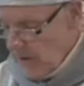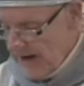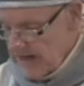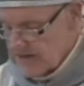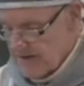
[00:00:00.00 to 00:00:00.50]

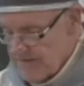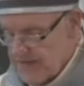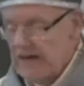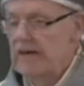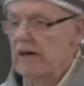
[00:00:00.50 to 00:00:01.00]
ways of
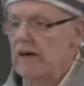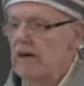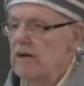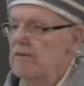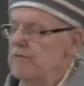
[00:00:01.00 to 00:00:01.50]

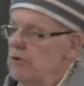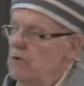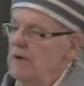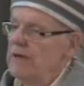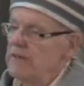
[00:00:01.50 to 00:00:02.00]
thinking and of
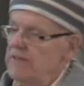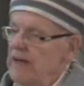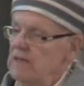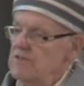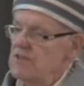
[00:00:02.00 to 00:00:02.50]
doing
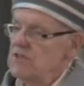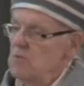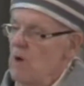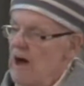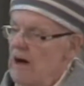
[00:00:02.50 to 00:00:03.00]
things
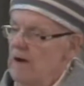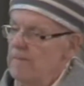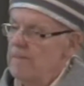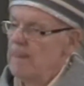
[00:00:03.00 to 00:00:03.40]
as well.